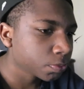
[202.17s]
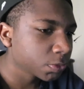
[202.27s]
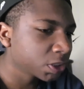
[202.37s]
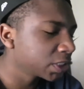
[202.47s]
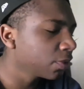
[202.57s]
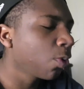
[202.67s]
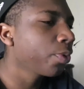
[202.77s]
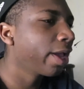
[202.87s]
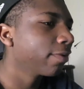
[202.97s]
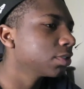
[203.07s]
see what
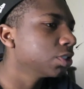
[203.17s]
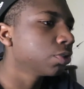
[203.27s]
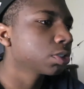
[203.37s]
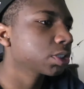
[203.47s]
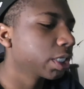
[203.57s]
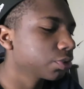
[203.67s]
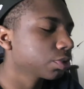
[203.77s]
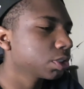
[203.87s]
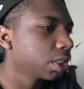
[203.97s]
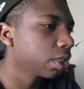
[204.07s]
we have to do on the
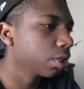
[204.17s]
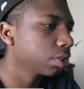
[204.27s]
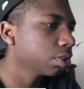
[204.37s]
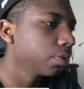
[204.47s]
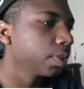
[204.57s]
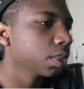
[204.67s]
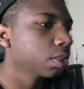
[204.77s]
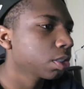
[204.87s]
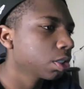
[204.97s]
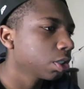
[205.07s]
schedules today. Or you know what?
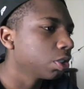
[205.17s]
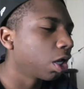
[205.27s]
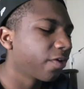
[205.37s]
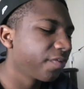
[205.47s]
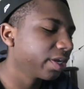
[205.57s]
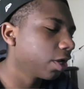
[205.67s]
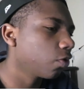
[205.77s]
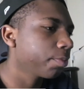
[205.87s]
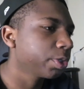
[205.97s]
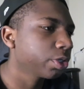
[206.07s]
Y'all can find out
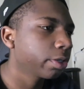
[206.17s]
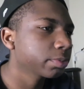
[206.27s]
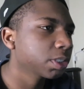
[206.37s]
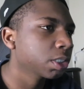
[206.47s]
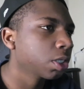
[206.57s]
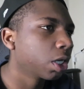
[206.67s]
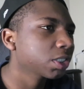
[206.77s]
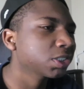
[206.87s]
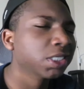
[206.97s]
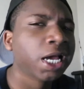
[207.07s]
with me. You know what I'm saying? Y'all can
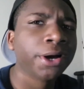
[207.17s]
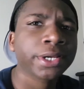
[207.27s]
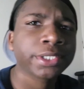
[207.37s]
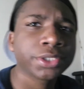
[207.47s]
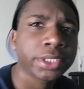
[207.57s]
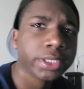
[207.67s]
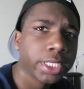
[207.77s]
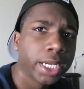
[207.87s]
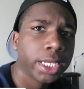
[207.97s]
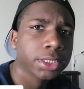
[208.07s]
see how I enter this
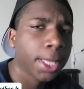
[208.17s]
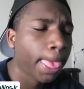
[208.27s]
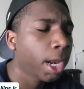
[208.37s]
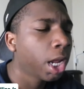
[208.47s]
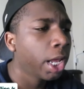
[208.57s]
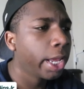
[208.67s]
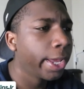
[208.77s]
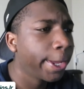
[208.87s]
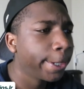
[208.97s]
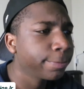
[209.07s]
class.
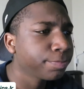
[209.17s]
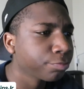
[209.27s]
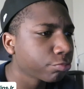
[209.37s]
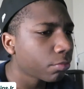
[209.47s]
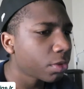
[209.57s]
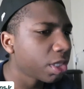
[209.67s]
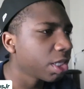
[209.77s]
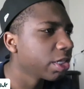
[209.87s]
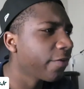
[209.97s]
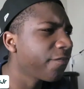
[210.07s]
And
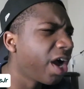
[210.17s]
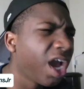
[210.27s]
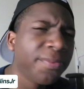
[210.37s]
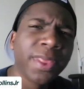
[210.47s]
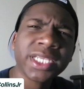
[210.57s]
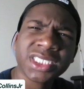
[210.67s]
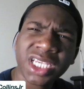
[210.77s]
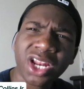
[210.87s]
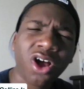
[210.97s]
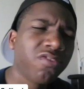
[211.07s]
the vibe that's
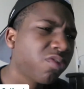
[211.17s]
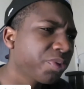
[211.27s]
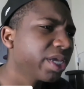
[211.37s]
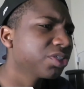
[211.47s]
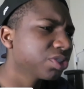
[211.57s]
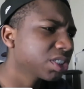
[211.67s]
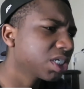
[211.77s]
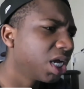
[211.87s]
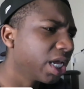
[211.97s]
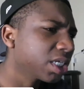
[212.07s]
set off when we enter this
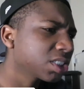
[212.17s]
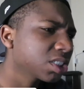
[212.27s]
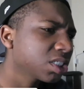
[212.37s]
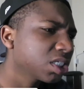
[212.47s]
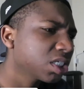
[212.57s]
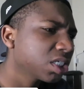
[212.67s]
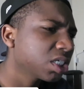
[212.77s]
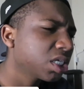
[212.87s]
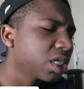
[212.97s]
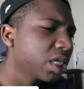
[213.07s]
class.
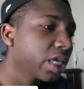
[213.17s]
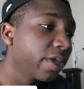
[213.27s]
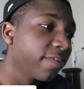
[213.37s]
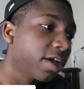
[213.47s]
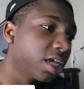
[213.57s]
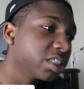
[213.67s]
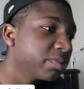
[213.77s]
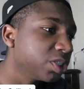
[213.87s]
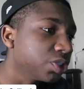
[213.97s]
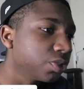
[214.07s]
If it lets
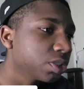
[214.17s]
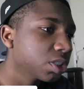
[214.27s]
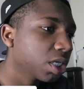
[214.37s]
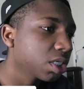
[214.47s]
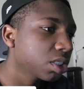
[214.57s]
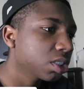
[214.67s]
me join, like,